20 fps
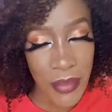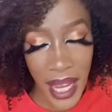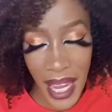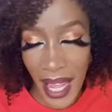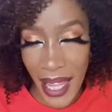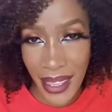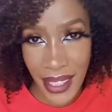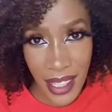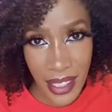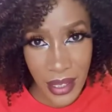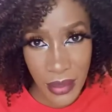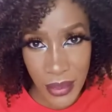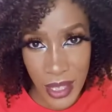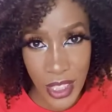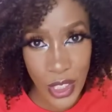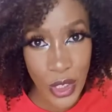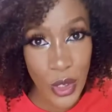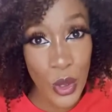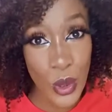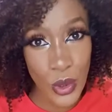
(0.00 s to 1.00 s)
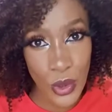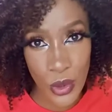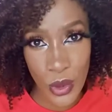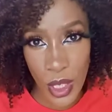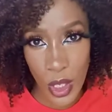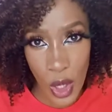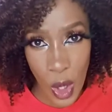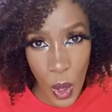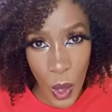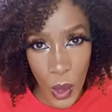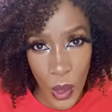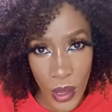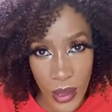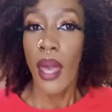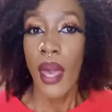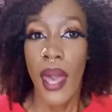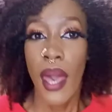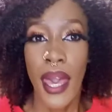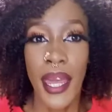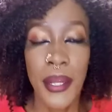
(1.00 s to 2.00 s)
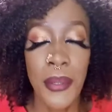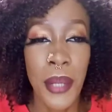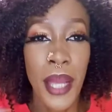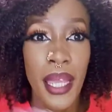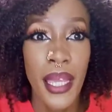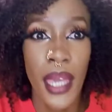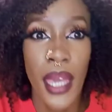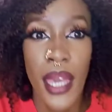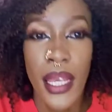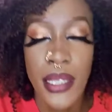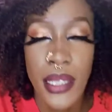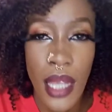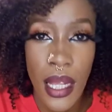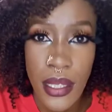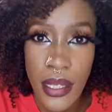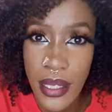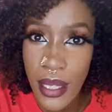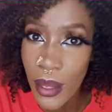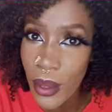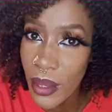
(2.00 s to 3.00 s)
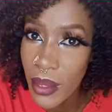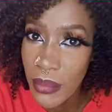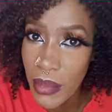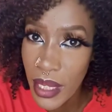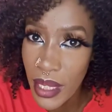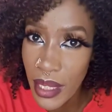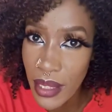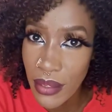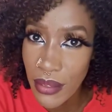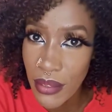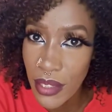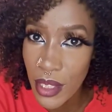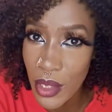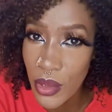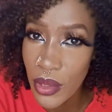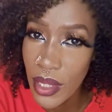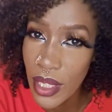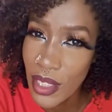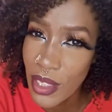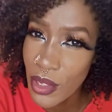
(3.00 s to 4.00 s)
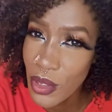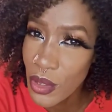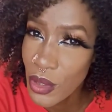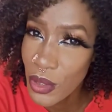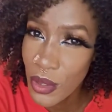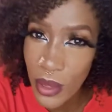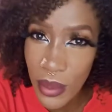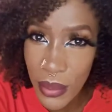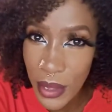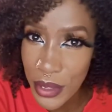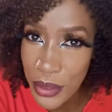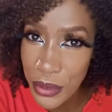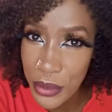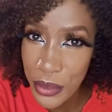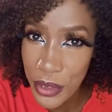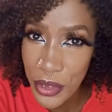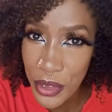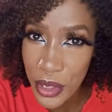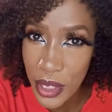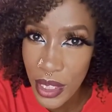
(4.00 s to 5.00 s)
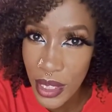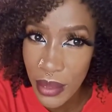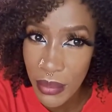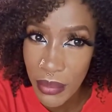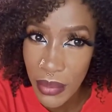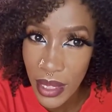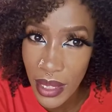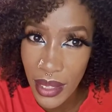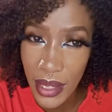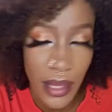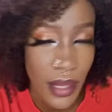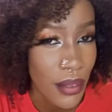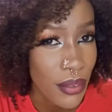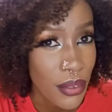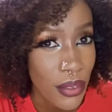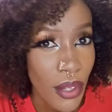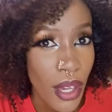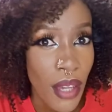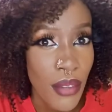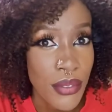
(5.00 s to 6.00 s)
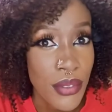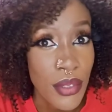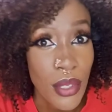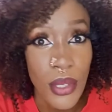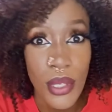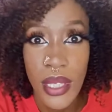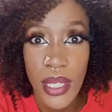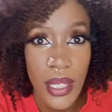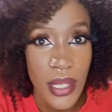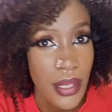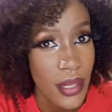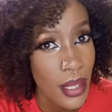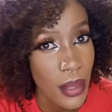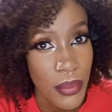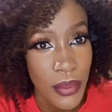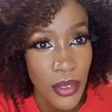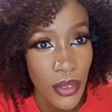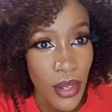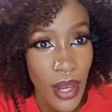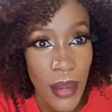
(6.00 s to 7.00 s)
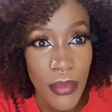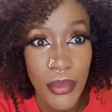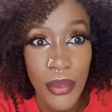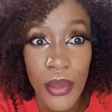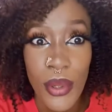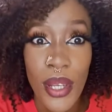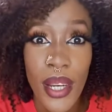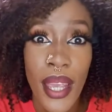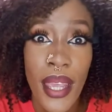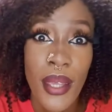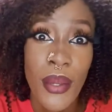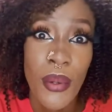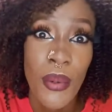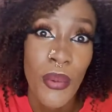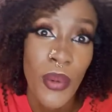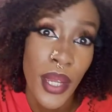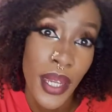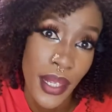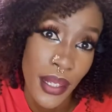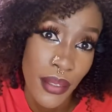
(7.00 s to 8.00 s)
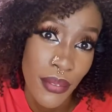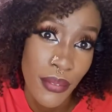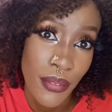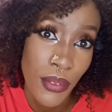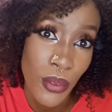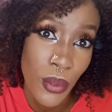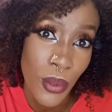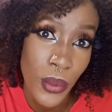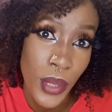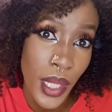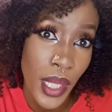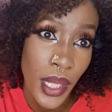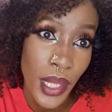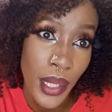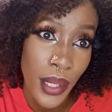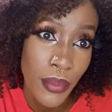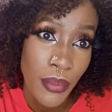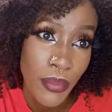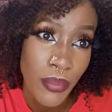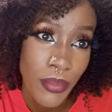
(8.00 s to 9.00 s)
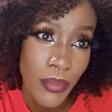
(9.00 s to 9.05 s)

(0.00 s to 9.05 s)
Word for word: my AliExpress nose ring haul. Anyway, guys, I'll see you in my next video. Thank you so much for joining me. If you have not yet subscribed, what are you waiting for, really?